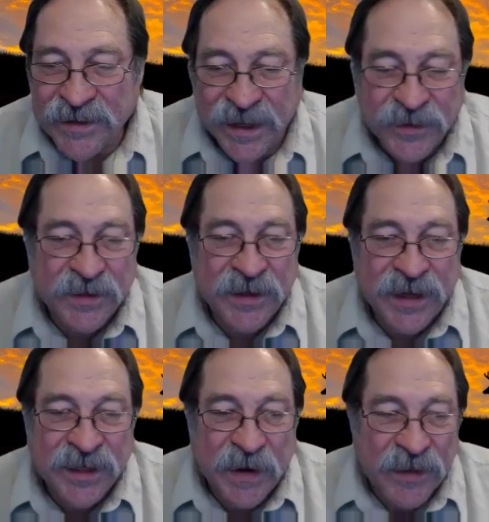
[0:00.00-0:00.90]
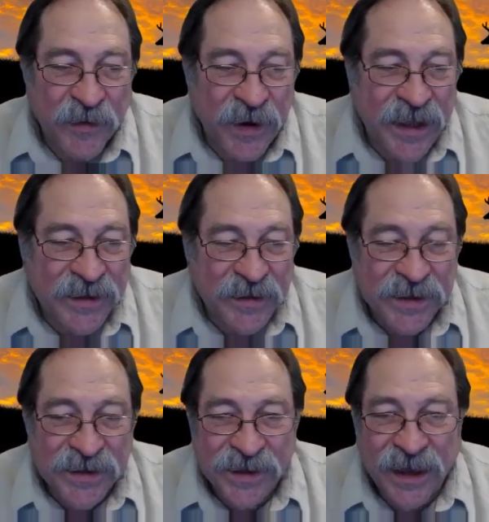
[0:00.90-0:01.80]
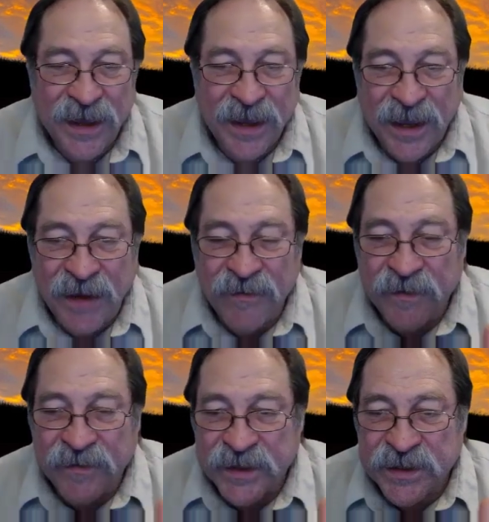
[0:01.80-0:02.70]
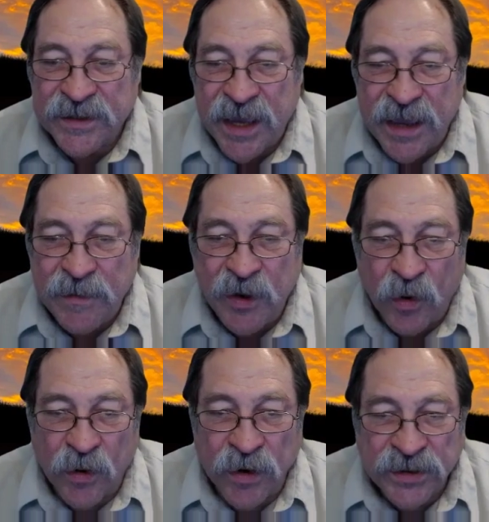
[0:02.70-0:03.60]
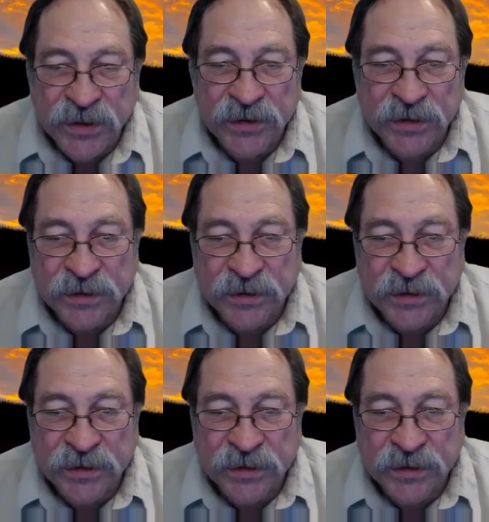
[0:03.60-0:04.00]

And that's what's nice about 3Ds, because even if it's the same course